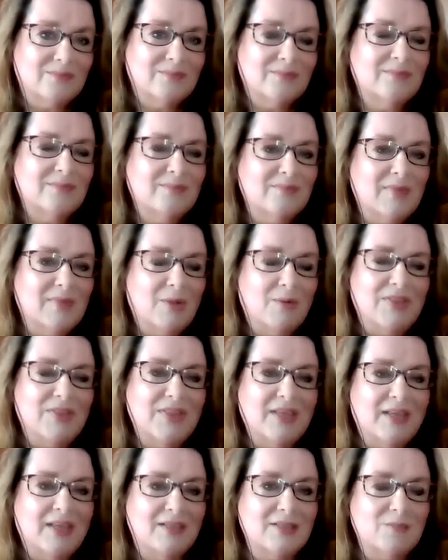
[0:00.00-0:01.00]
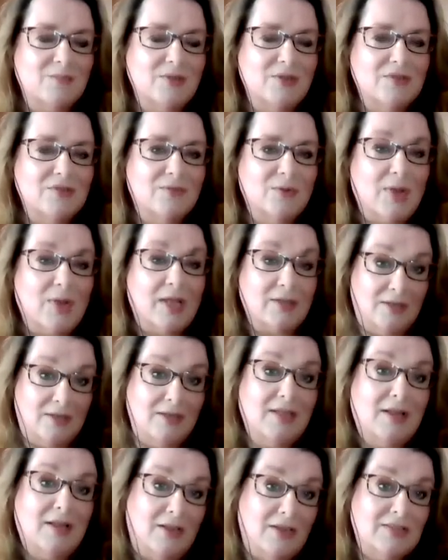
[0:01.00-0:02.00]
No, I think that's beautiful, and
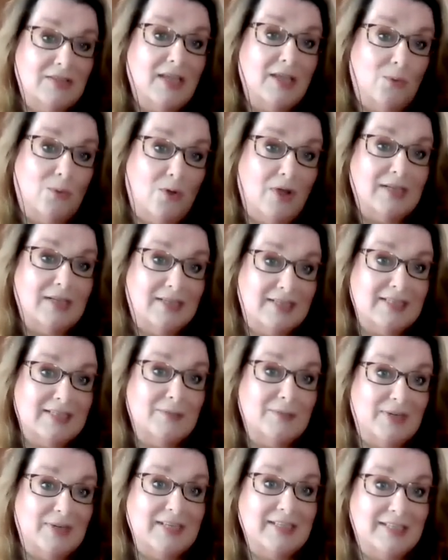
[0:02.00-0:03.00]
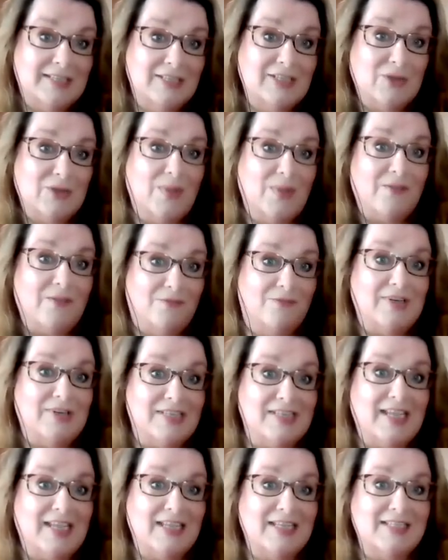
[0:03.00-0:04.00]
like you say, quite a discipline to do every
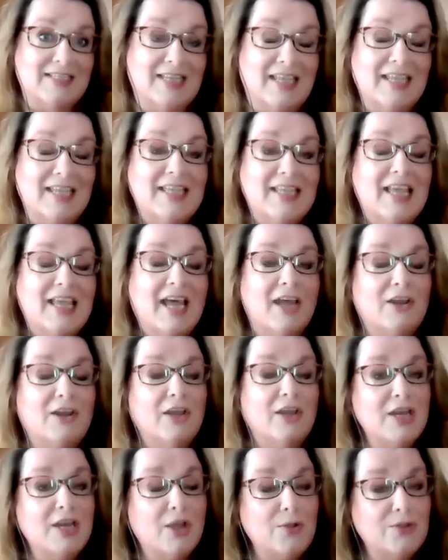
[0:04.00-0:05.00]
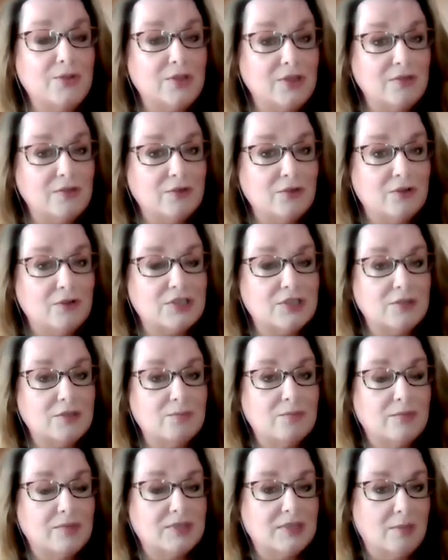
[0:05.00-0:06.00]
day, isn't it? And I know that you've got
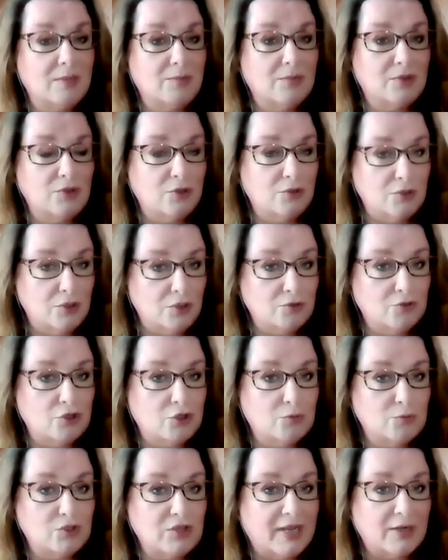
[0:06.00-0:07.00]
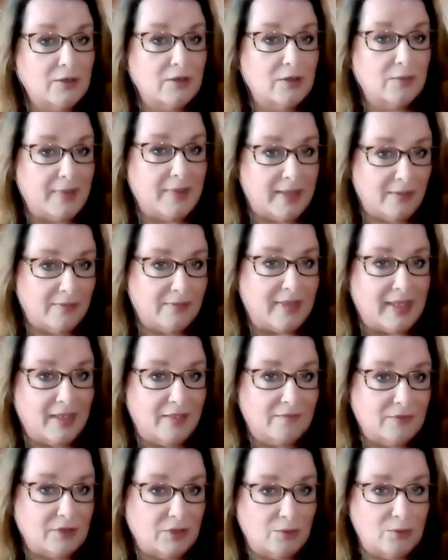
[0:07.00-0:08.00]
some on your YouTube channel about that,
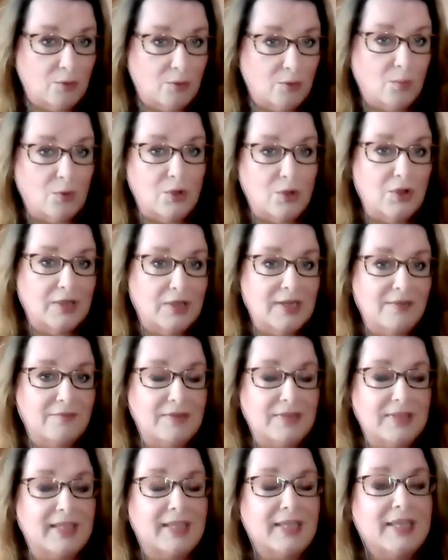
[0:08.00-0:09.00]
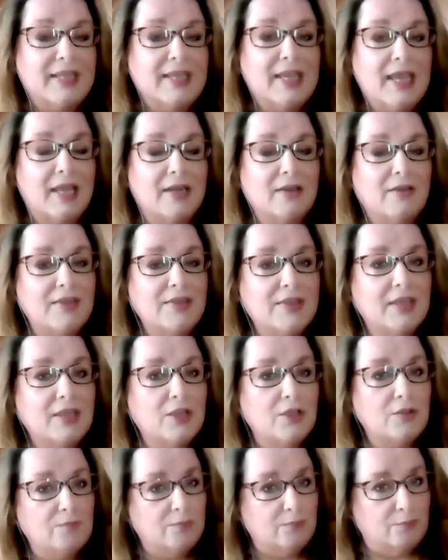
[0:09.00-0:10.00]
haven't you? Your work and everything. And I
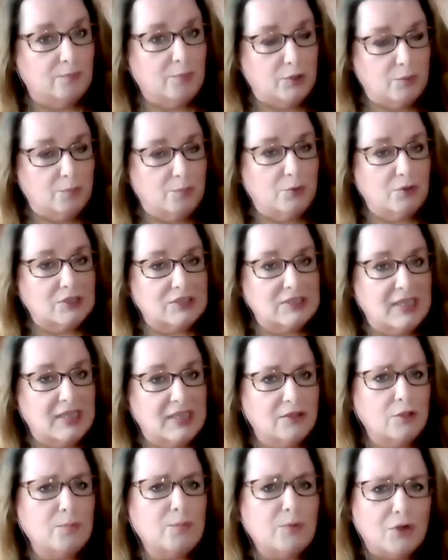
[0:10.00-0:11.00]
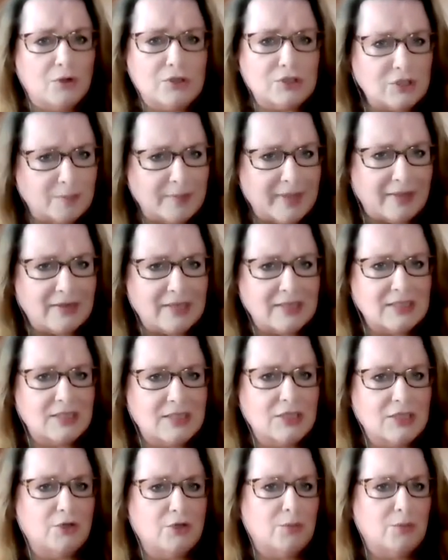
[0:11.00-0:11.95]
think you put a book together. You blogged about it, didn't you?